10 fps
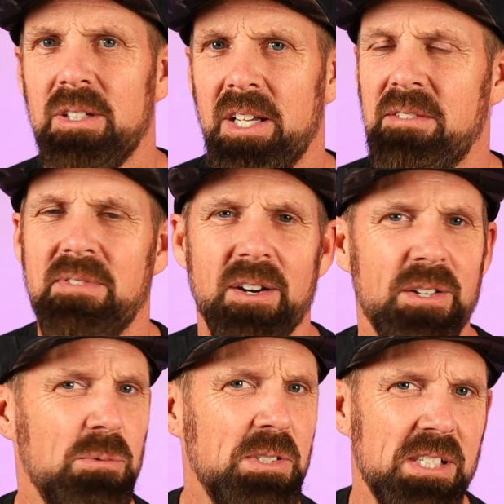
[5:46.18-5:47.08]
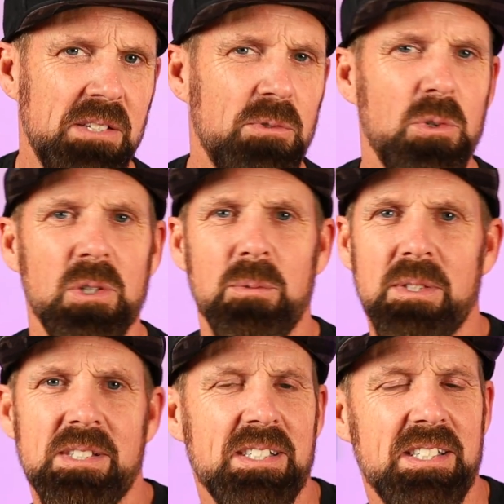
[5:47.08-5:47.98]
It varies, 164 to
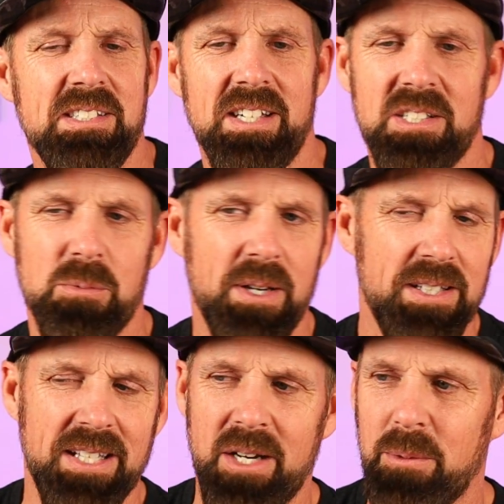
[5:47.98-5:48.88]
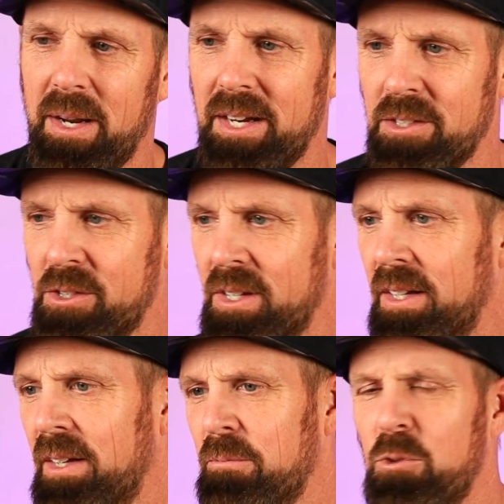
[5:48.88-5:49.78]
166, right in that range.
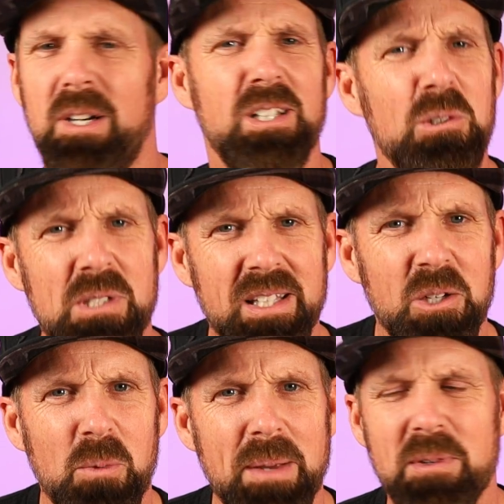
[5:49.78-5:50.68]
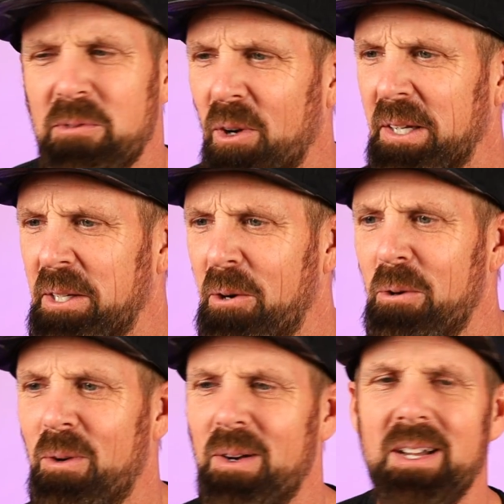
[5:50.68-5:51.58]
Trying to lose a little weight before I
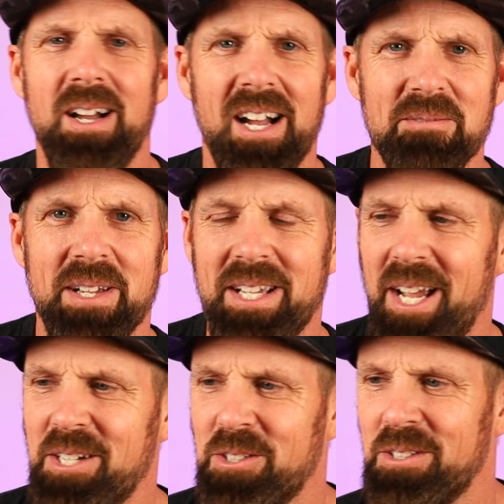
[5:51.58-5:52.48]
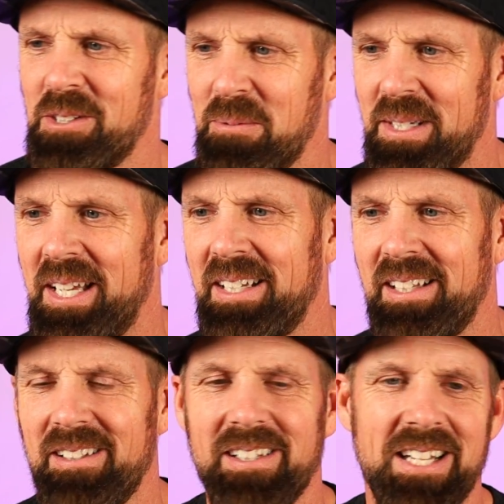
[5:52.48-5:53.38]
go on vacation. So I've been eating a
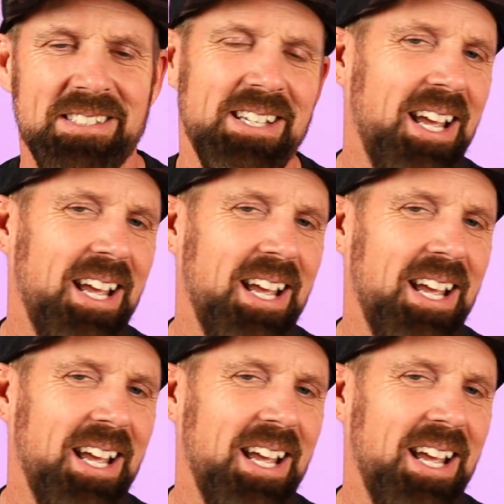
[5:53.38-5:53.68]
little less.